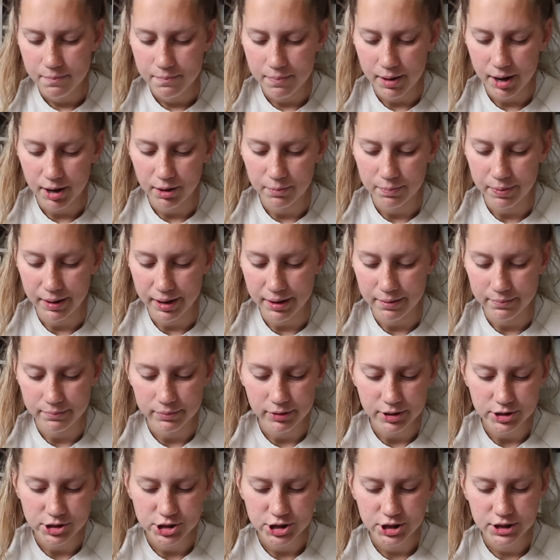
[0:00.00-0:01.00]
better paint
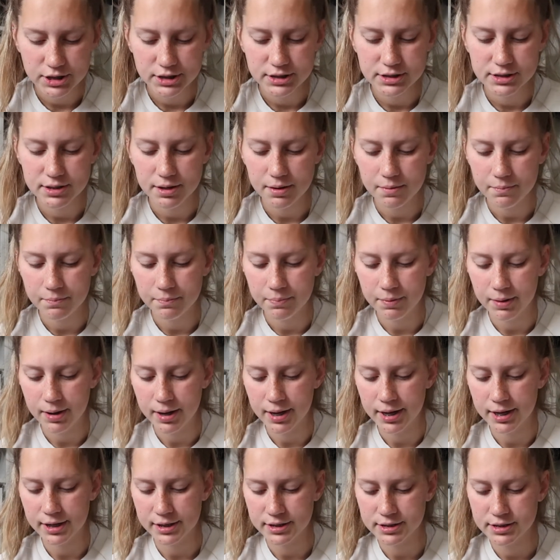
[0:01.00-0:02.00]
brushes,
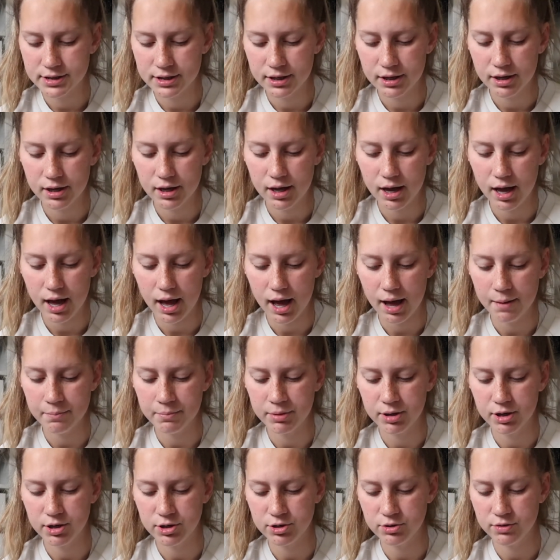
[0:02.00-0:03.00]
but I'm
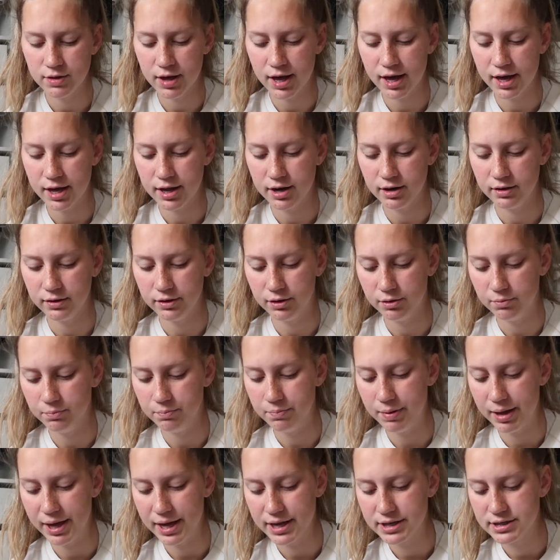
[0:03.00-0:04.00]
going to do that in a little
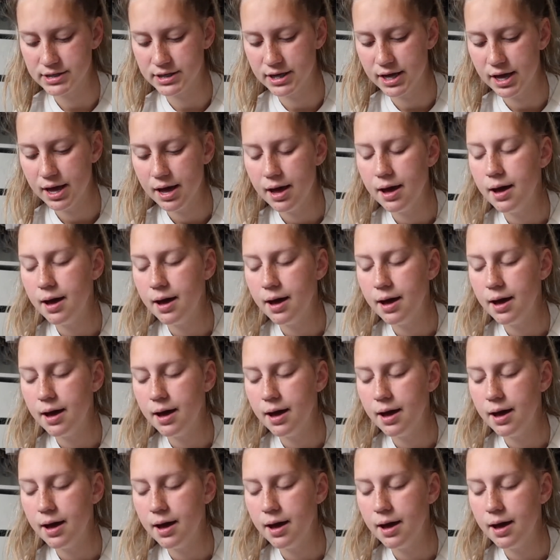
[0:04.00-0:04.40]
bit.